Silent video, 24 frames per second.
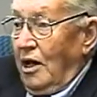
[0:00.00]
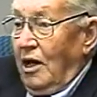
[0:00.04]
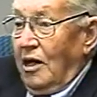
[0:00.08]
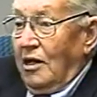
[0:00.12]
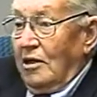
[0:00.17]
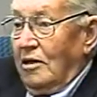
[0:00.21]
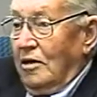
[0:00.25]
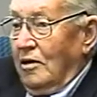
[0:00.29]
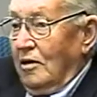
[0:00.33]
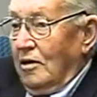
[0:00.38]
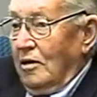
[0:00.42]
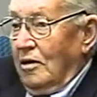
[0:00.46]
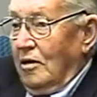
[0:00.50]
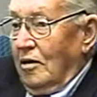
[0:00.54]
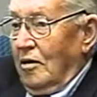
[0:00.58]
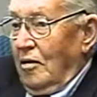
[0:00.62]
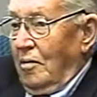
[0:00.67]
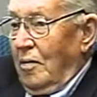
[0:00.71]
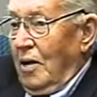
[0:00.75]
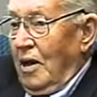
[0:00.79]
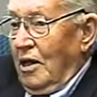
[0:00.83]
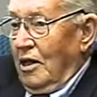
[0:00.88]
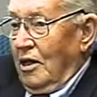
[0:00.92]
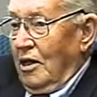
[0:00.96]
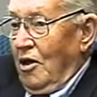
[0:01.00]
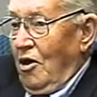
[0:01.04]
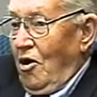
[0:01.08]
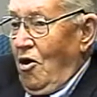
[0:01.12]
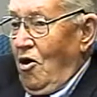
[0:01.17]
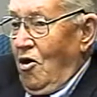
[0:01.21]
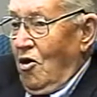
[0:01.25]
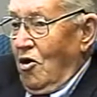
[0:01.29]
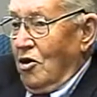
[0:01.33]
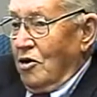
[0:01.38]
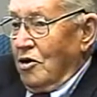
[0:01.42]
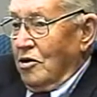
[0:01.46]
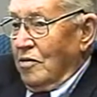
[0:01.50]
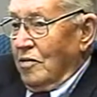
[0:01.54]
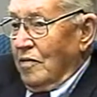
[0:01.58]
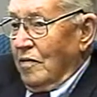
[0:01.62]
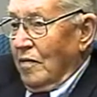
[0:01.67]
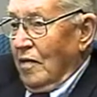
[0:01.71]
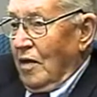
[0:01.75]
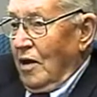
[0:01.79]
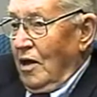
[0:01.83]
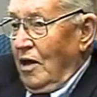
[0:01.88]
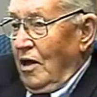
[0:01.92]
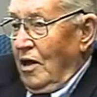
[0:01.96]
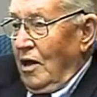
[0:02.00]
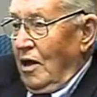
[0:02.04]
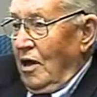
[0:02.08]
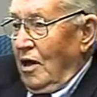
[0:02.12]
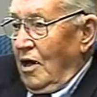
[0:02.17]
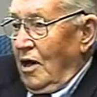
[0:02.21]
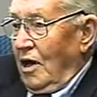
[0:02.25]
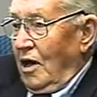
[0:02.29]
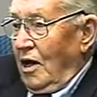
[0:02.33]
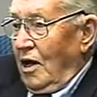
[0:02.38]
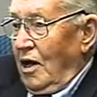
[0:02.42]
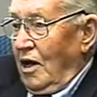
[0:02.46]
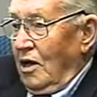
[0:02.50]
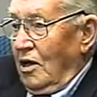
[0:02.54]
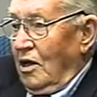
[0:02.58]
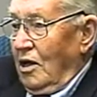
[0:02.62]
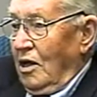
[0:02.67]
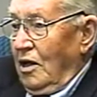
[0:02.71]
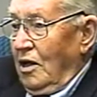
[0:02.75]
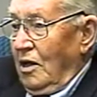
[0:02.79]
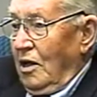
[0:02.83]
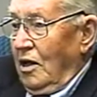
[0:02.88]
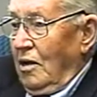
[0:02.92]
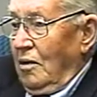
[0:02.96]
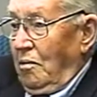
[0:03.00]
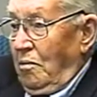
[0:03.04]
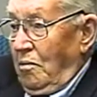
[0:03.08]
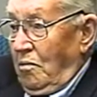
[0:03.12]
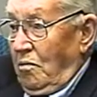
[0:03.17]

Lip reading: had to obey the orders, and he